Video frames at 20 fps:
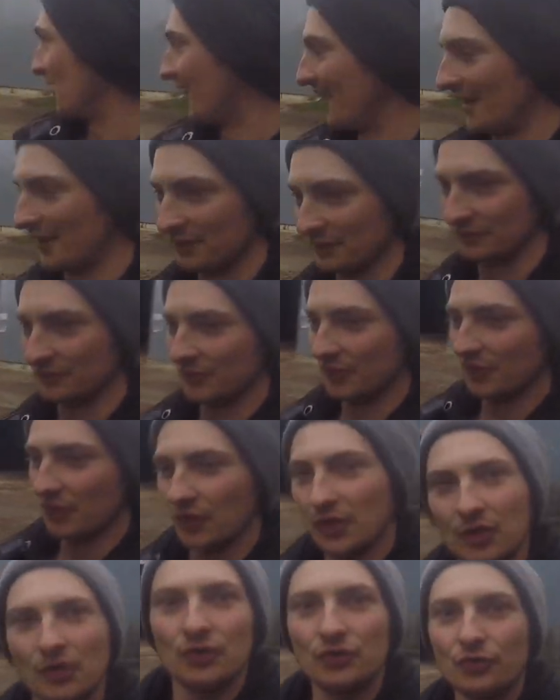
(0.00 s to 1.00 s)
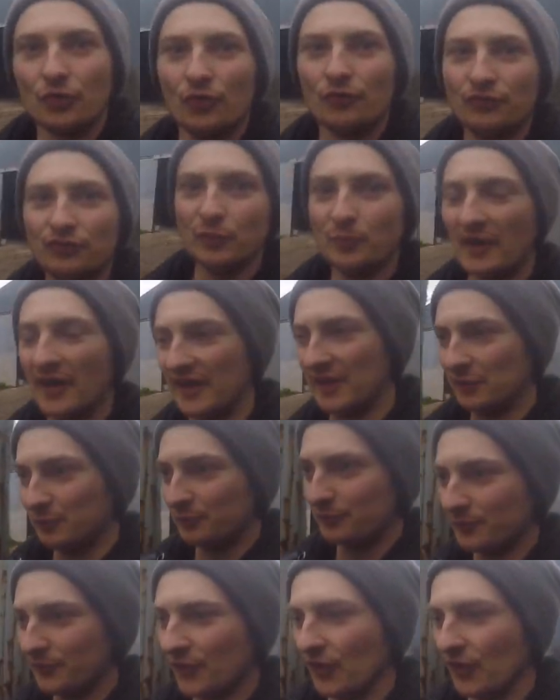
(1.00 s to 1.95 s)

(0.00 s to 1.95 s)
and sort of the main